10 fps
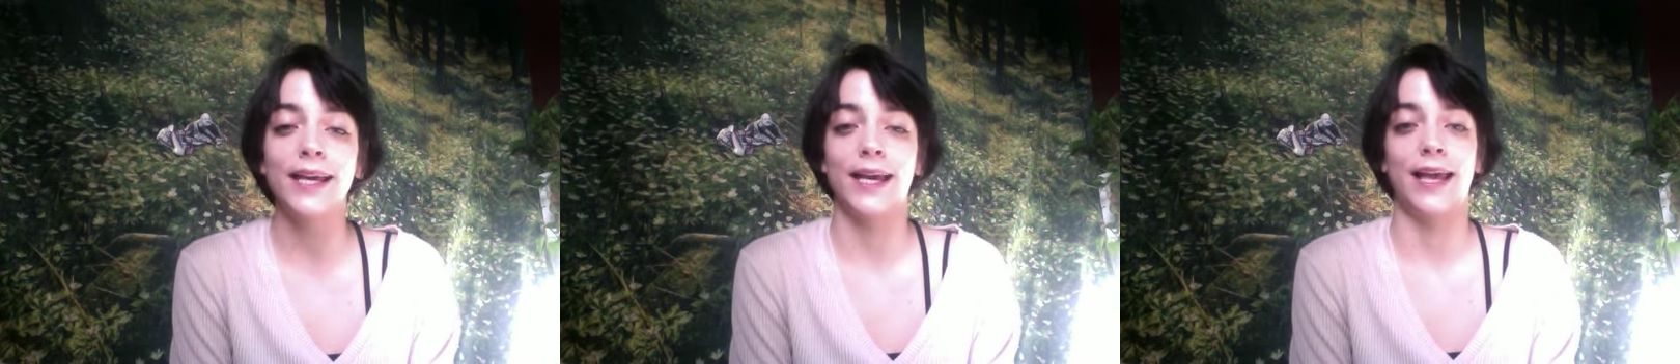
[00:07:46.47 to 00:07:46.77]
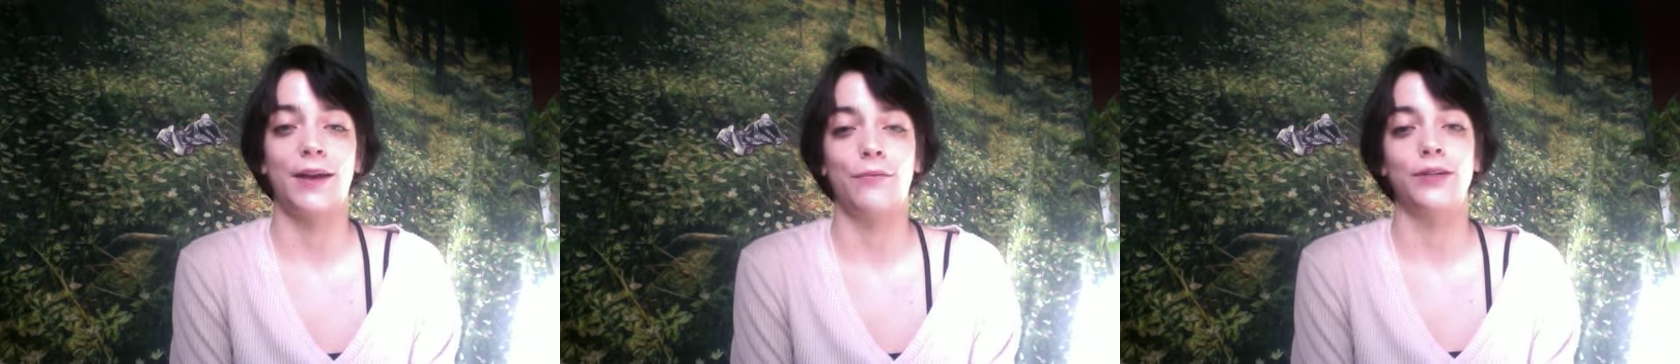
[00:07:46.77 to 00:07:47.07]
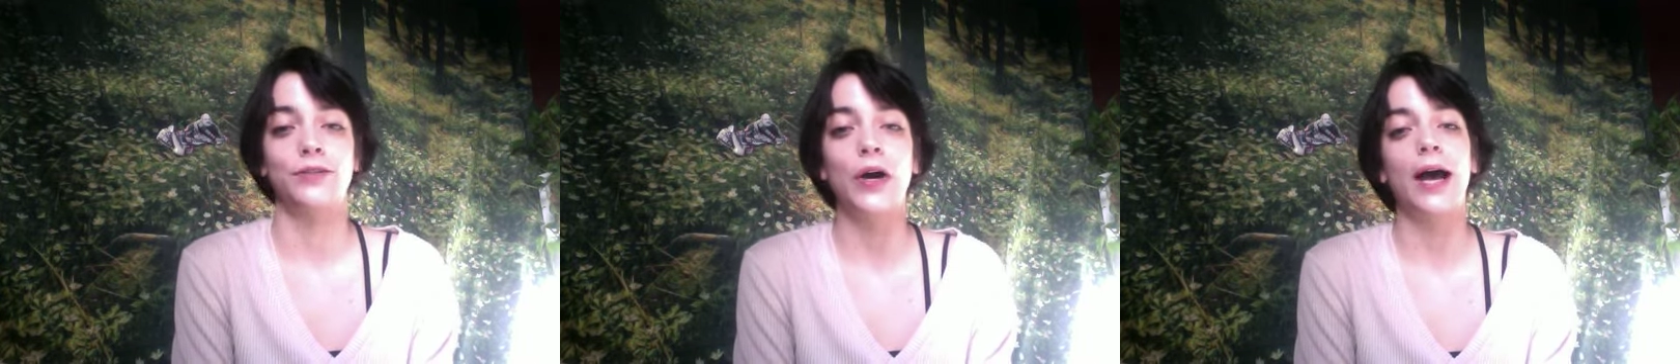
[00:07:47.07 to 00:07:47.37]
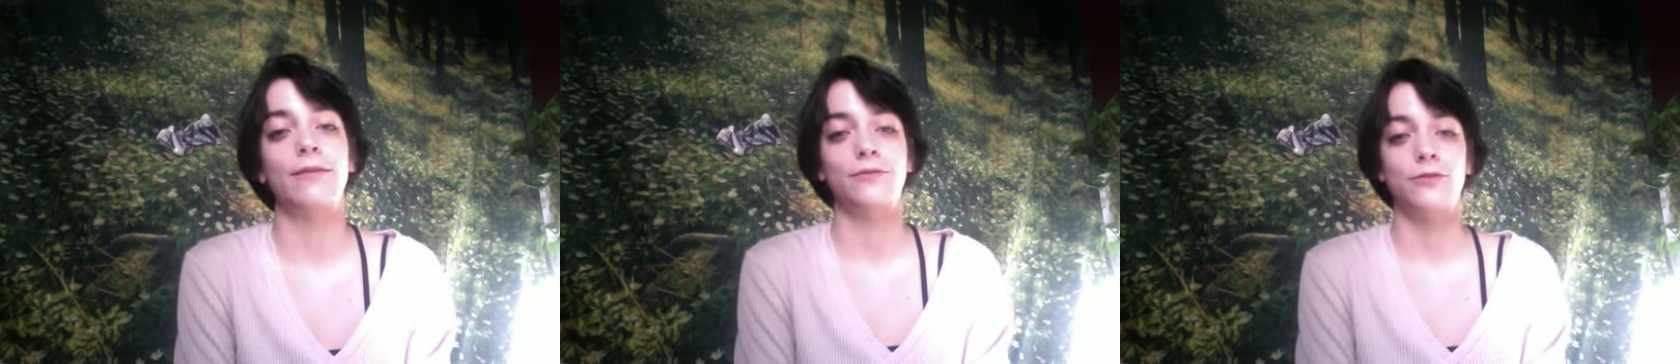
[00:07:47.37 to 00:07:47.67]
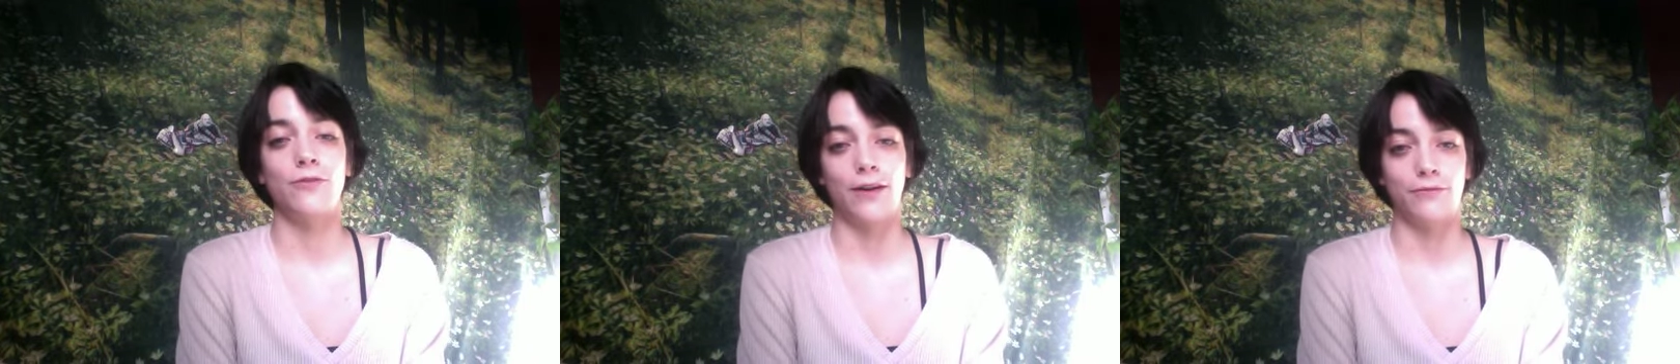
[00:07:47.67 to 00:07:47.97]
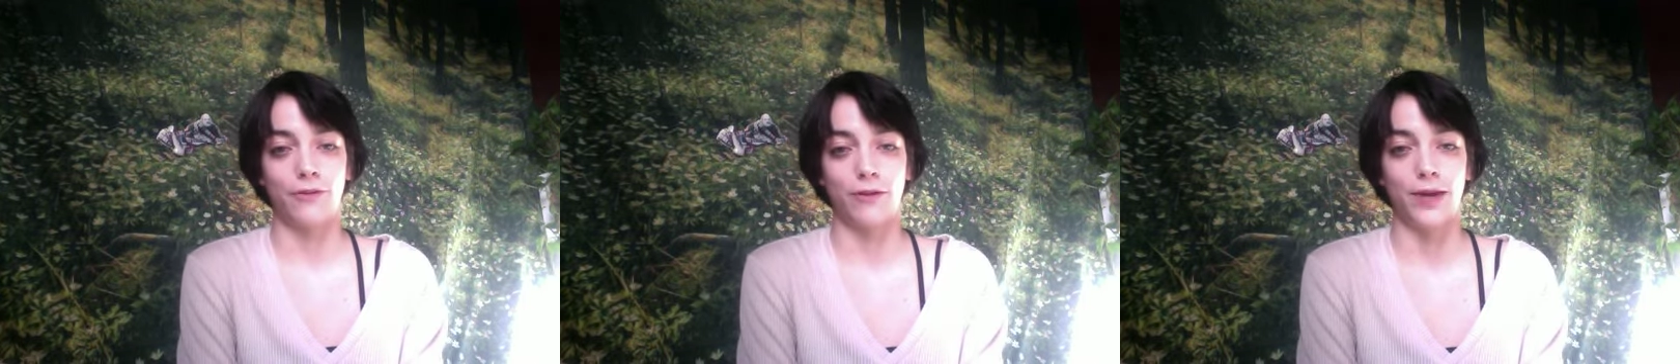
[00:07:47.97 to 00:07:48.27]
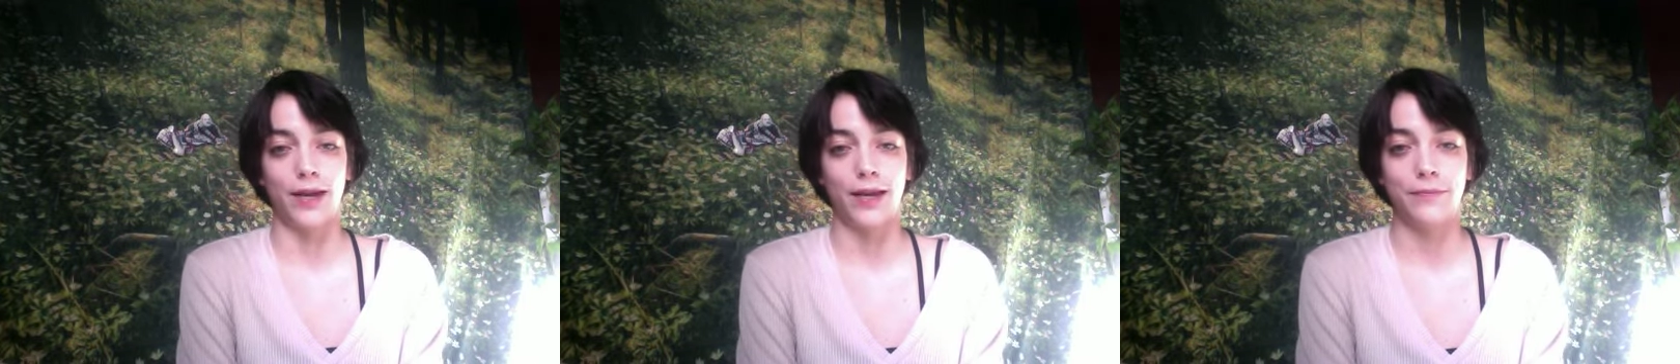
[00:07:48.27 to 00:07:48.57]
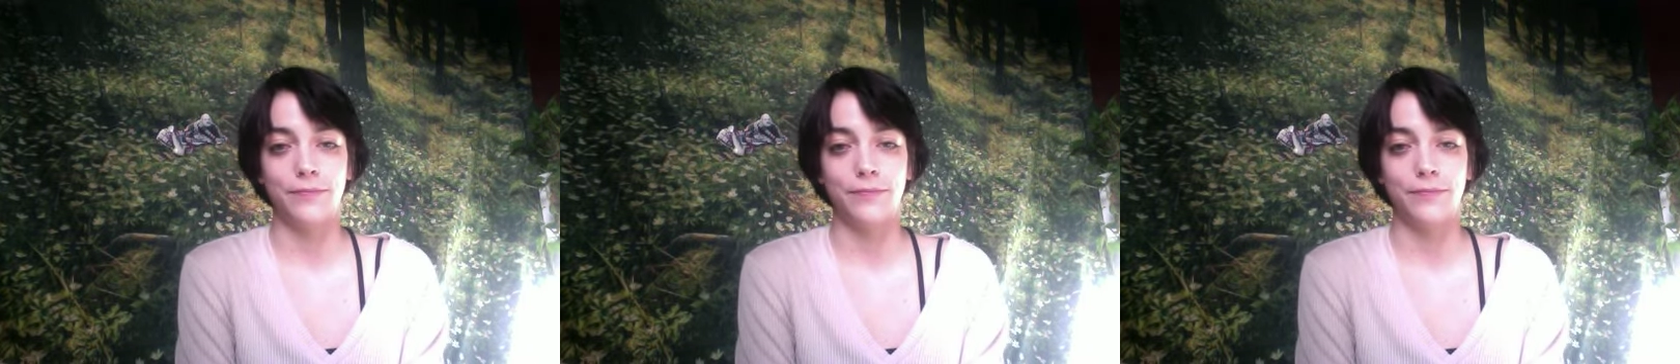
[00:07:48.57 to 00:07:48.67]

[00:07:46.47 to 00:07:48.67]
and we don't have to run from it.